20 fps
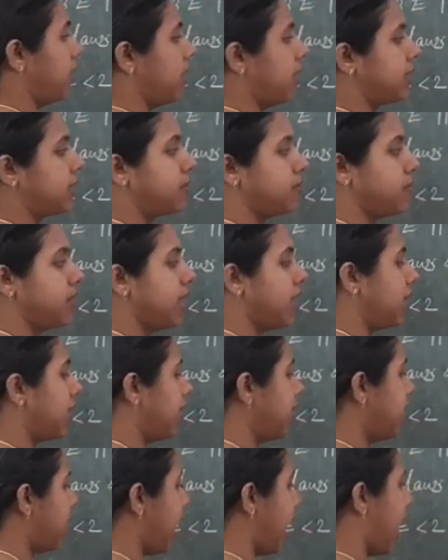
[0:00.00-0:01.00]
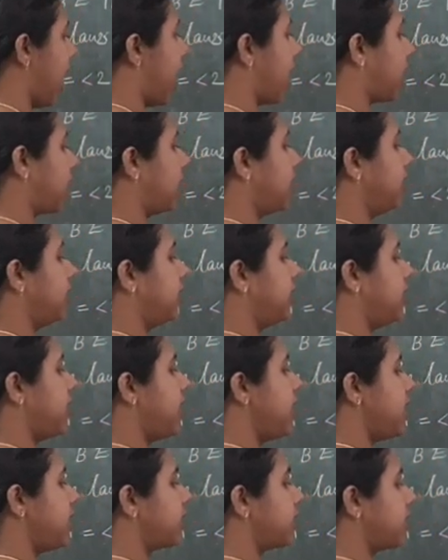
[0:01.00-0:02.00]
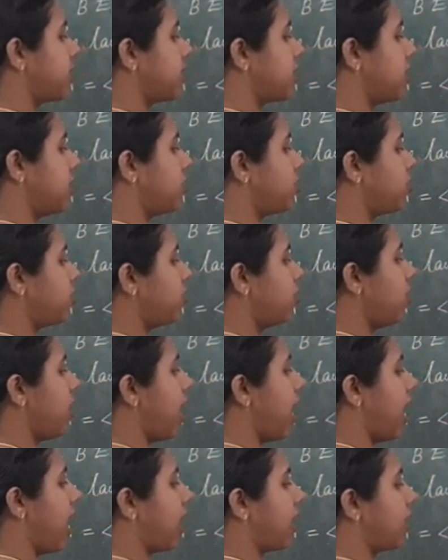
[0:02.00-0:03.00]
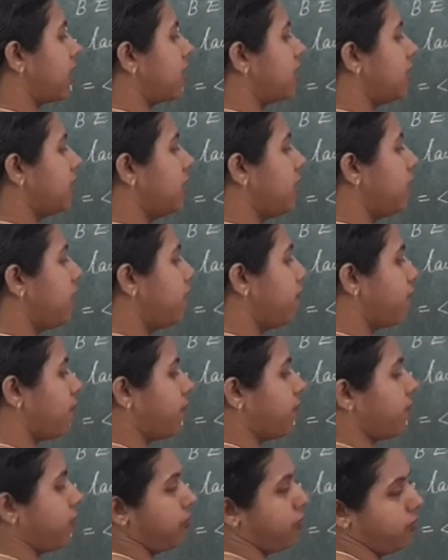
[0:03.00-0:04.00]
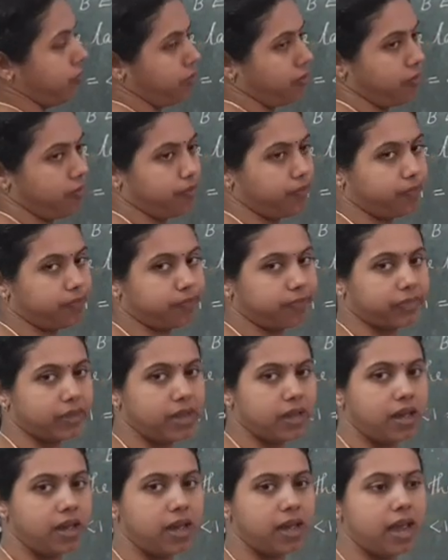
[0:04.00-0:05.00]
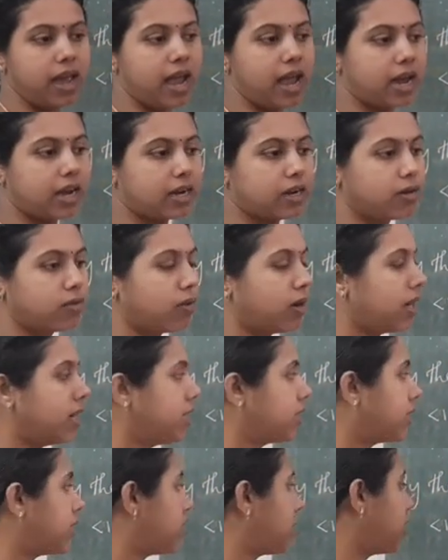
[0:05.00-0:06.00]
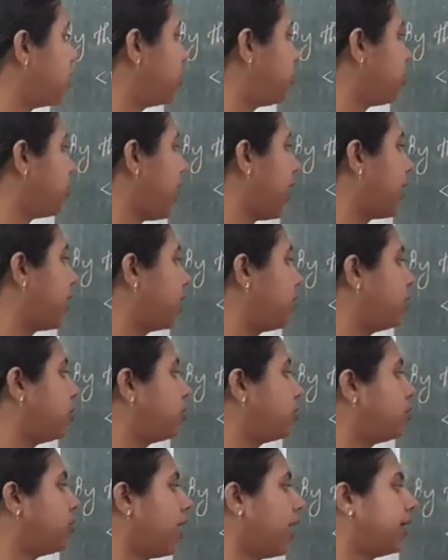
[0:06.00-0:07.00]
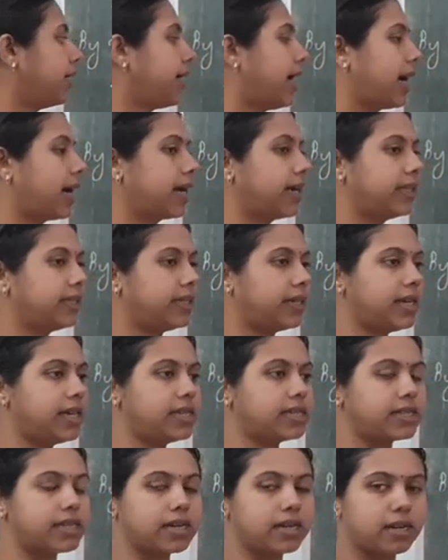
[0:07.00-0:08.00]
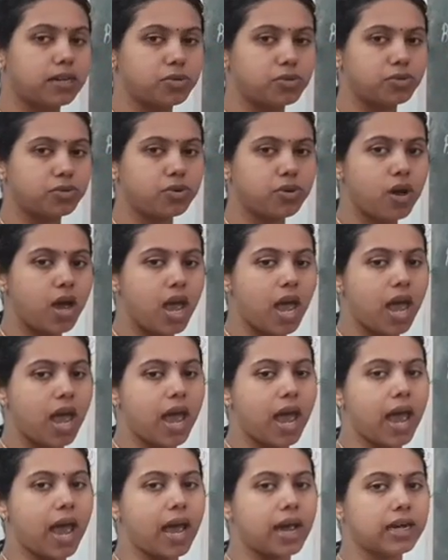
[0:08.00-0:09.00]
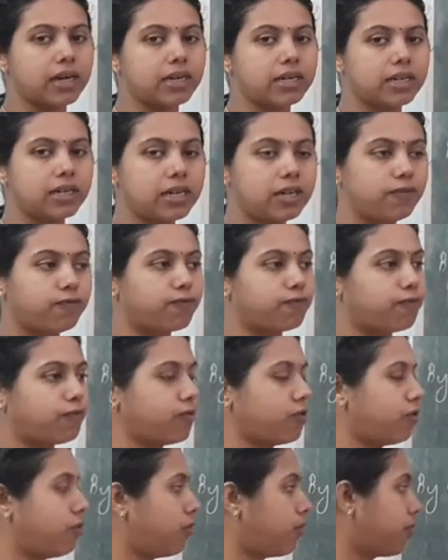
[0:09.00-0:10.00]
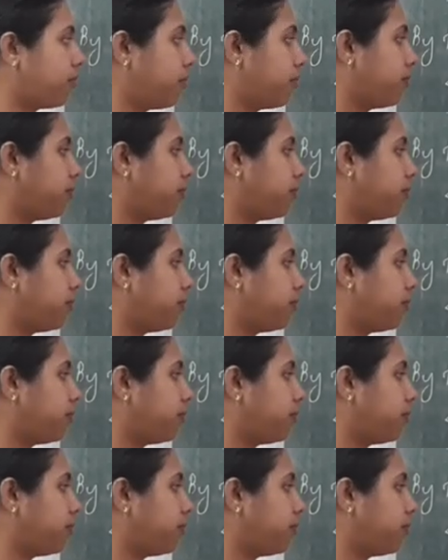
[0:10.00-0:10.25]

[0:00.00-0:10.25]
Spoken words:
Similarly, angle 3 is equal to angle 4. Angle 1 is equal to angle 2 and angle 3 is equal to angle 4.